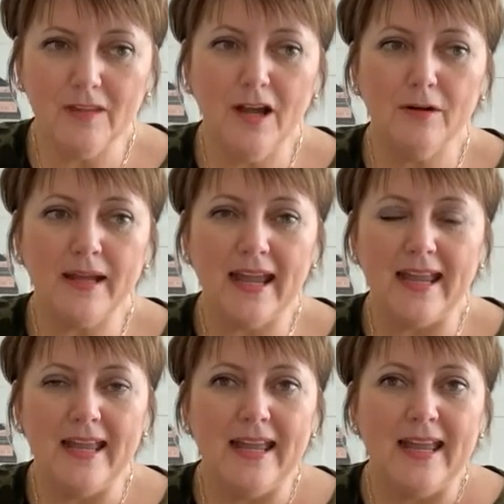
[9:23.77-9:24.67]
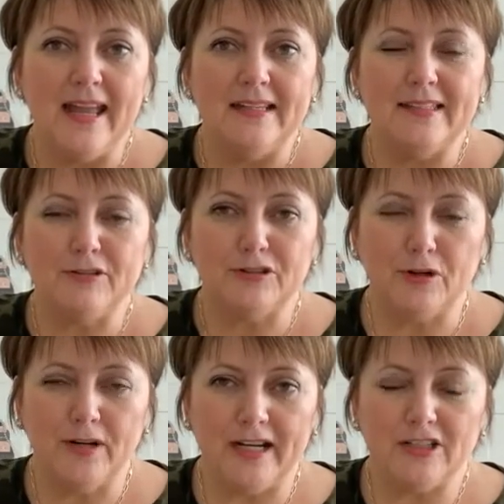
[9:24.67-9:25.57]
Okay, so
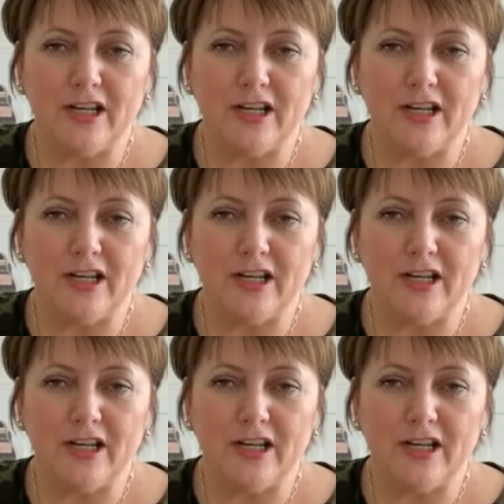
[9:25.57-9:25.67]
storage.